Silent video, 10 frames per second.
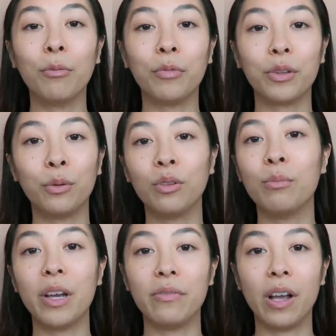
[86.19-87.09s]
with all of
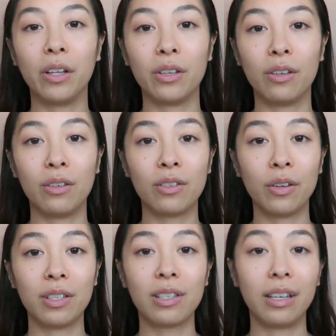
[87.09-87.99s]
my values
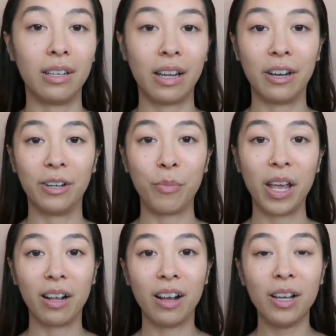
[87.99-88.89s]
on skincare and
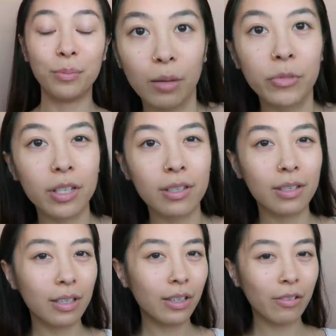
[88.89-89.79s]
makeup. I'm just
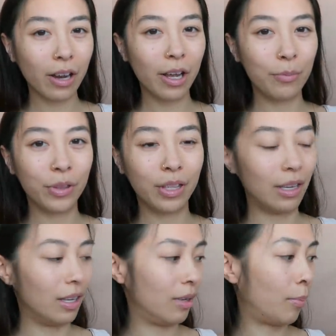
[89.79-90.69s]
gonna grab
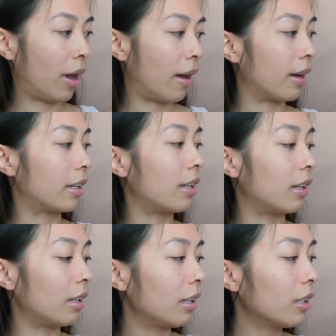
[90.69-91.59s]
the
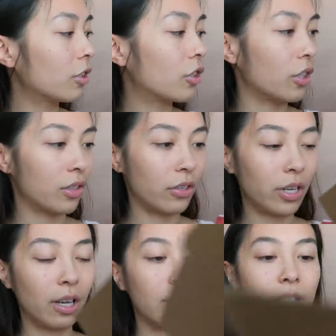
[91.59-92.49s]
package just so you
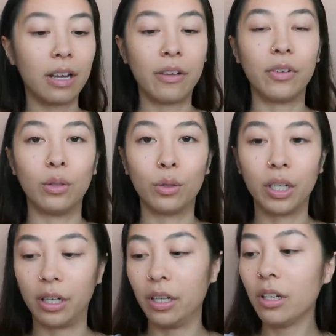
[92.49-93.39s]
guys can have a look
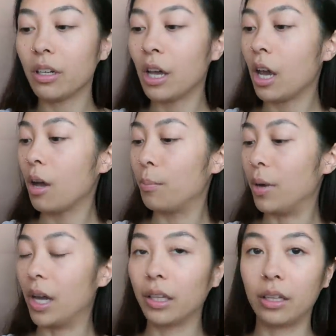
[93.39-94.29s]
at it,
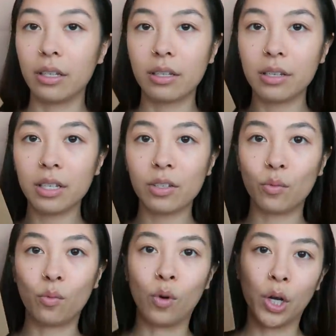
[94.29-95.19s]
but this is
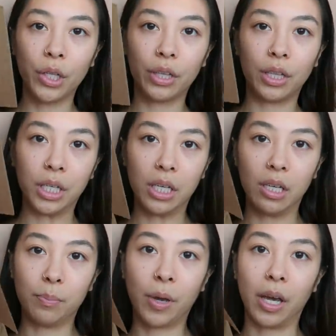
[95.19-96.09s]
what
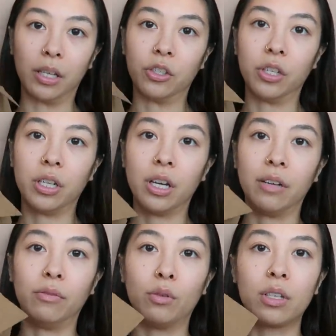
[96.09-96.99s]
the packaging kind
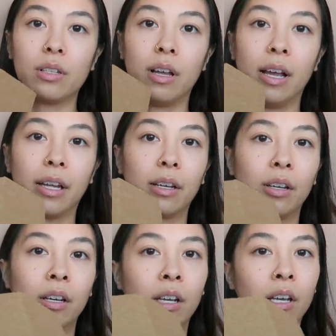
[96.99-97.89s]
of looks
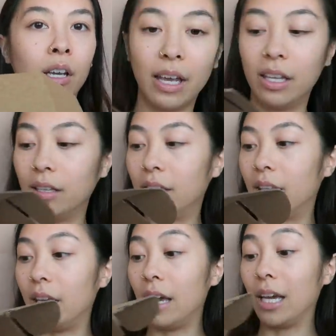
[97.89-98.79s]
like, and
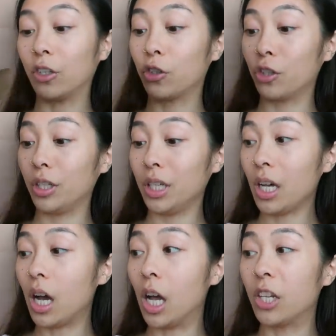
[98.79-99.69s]
they're actually
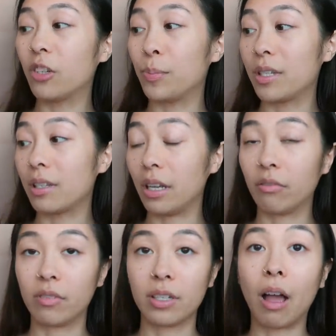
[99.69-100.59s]
100%
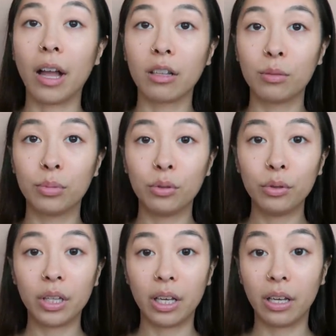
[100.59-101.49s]

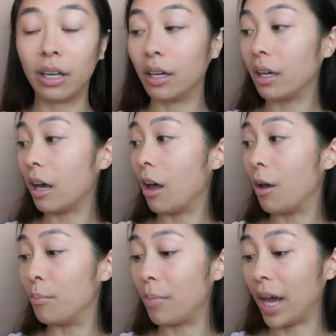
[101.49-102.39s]
recyclable, their
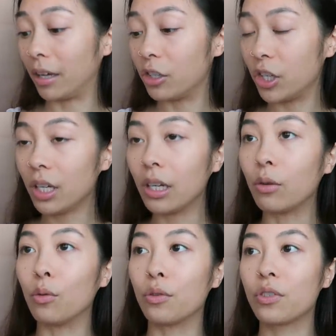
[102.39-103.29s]
packaging, and
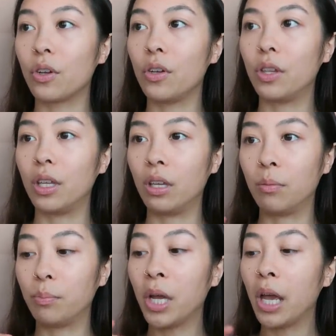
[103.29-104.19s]
also
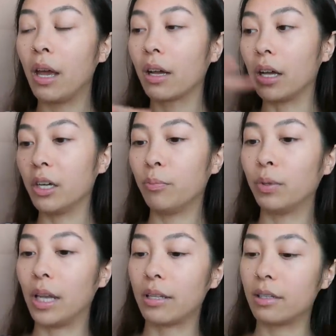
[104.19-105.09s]
the kind of
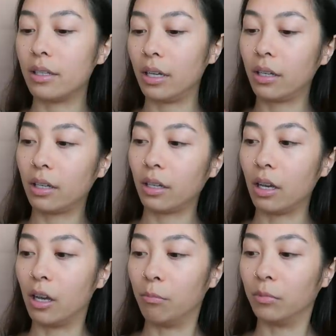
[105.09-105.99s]
plastic
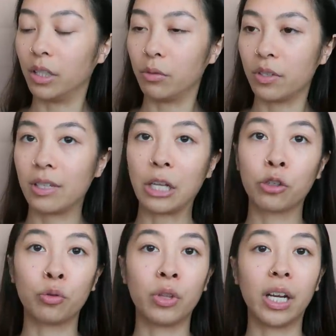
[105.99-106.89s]
little
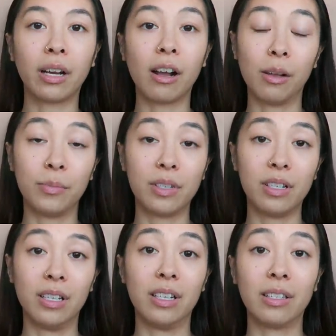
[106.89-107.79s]
satchel that it comes
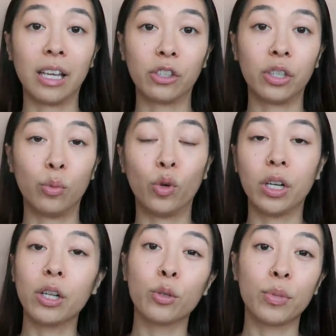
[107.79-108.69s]
in is actually
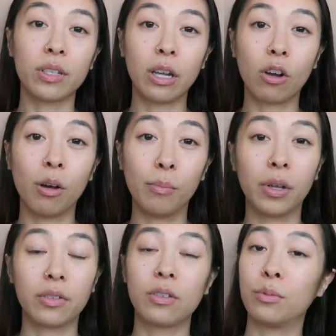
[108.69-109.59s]
100%
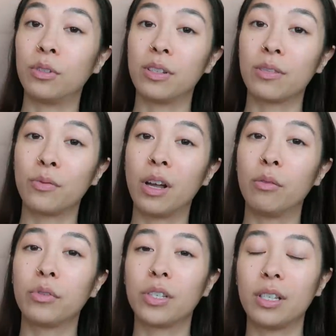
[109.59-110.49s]
compostable as well,
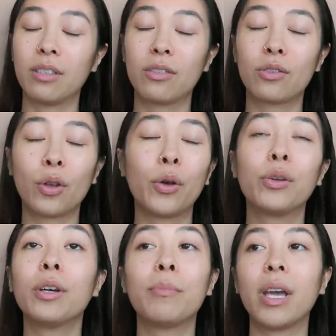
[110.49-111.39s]
which is
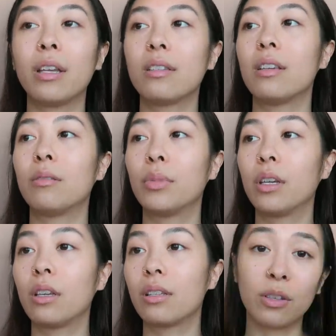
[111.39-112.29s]
so amazing
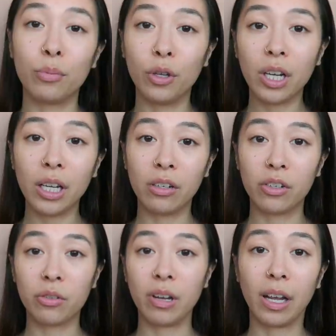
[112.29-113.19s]
because the beauty
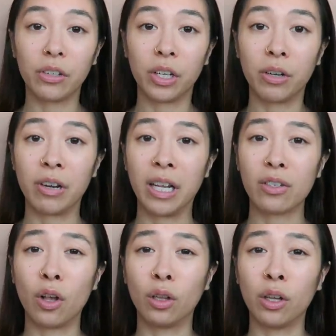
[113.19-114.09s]
industry actually
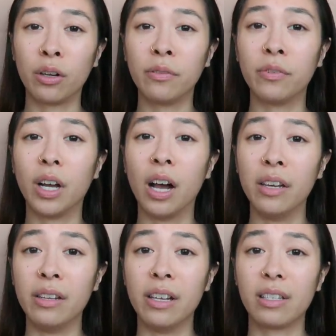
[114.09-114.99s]
creates a lot of
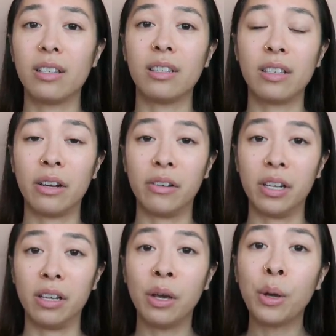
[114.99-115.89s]

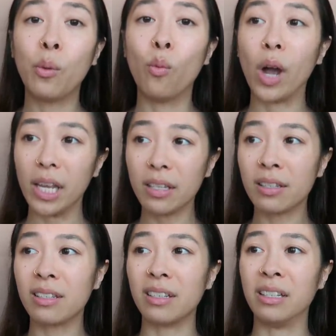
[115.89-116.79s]
unnecessary
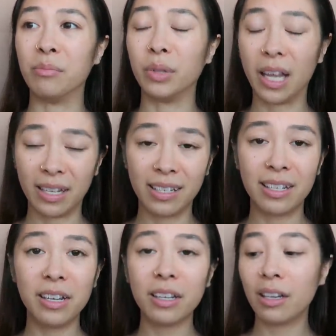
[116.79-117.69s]
waste and
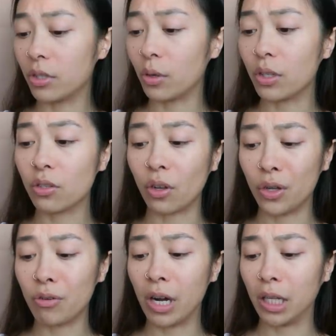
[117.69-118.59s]
plastic. So it's
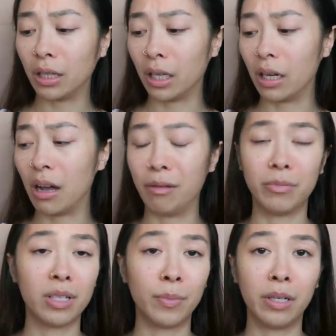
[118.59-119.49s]
so great
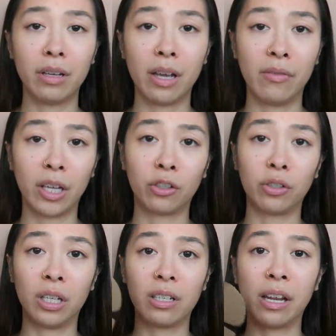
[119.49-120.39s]
that Splendor have
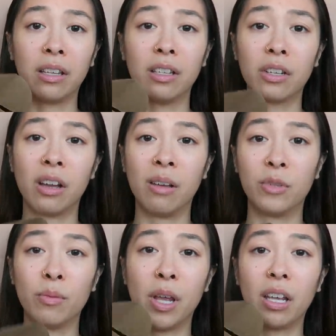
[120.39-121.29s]
actually taken the time
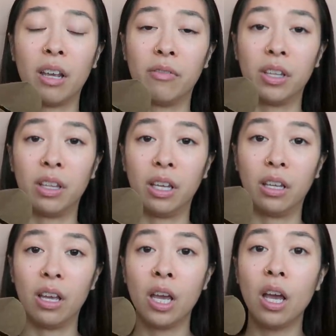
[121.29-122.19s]
to make
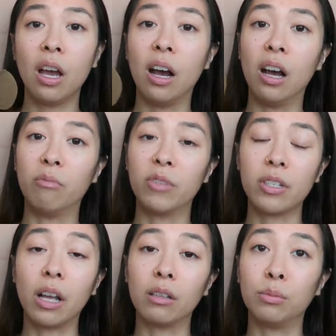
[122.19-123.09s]
everything
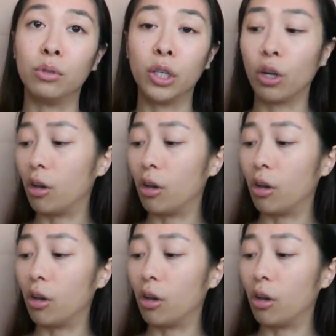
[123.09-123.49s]
recyclable and